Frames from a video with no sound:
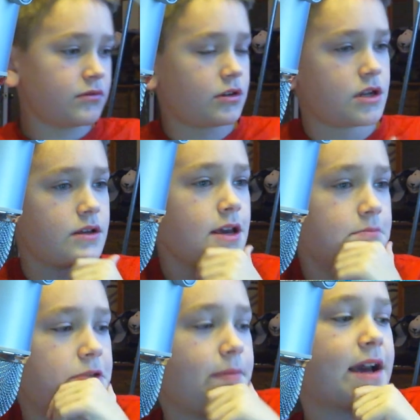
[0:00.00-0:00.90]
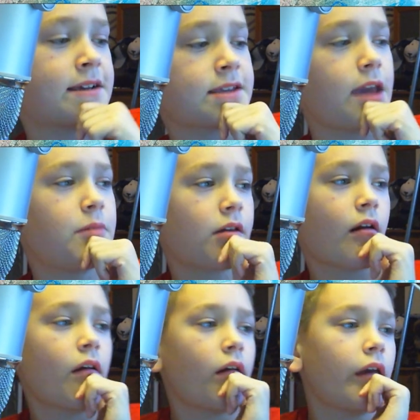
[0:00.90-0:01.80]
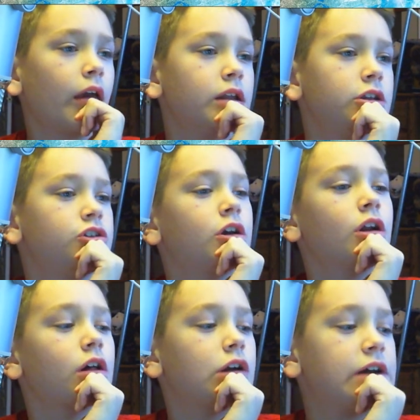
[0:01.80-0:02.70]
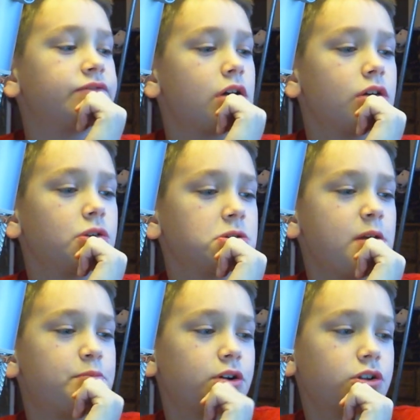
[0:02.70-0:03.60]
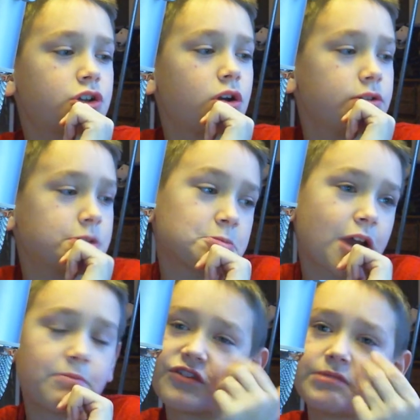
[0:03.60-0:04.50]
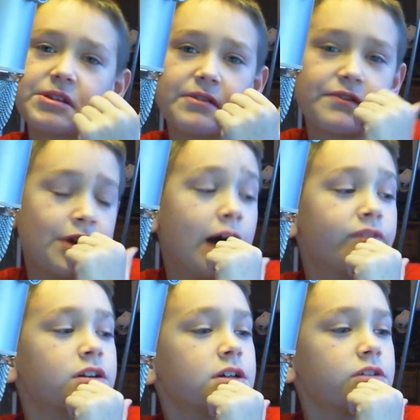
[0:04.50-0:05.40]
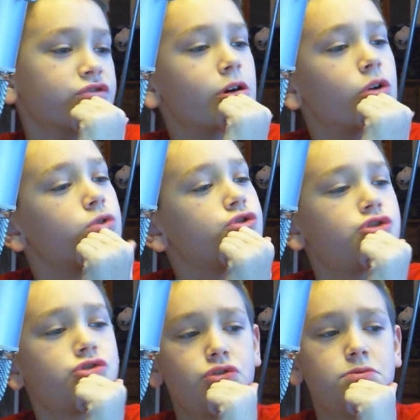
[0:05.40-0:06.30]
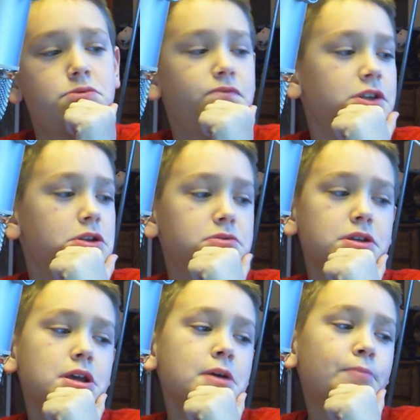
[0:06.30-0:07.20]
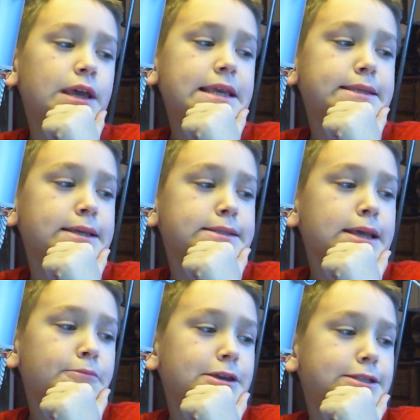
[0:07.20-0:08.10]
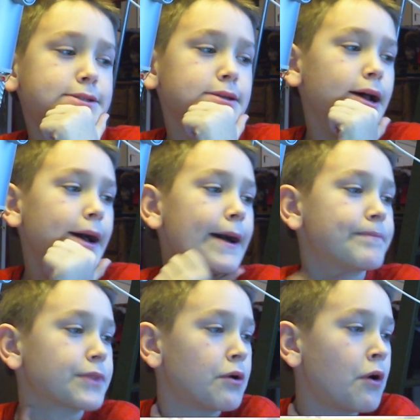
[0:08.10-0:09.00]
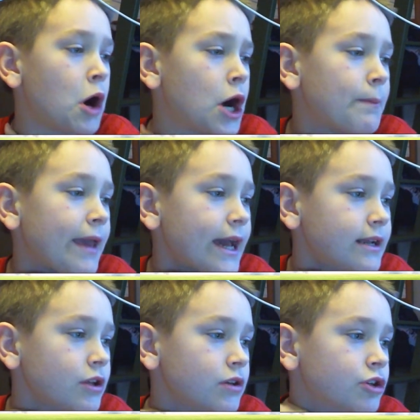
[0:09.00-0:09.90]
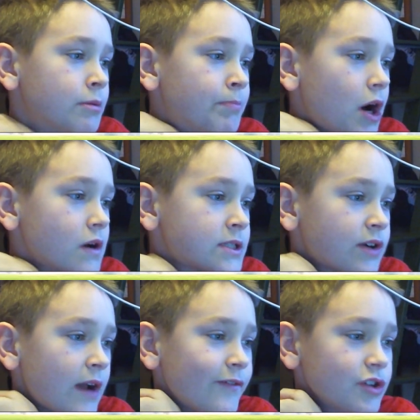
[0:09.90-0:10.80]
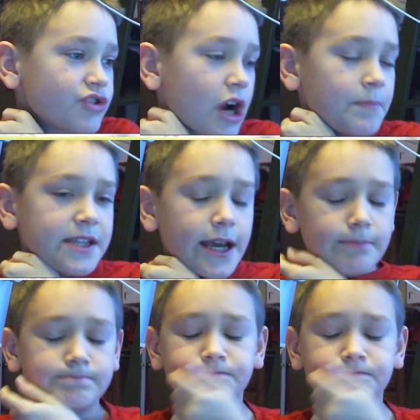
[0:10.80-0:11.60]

BMax Gaming and Jake and Craft and all those people. Just go and subscribe for me if you have for my old YouTube videos. But he says, "Beat, um, oh man, your balls still haven't dropped yet."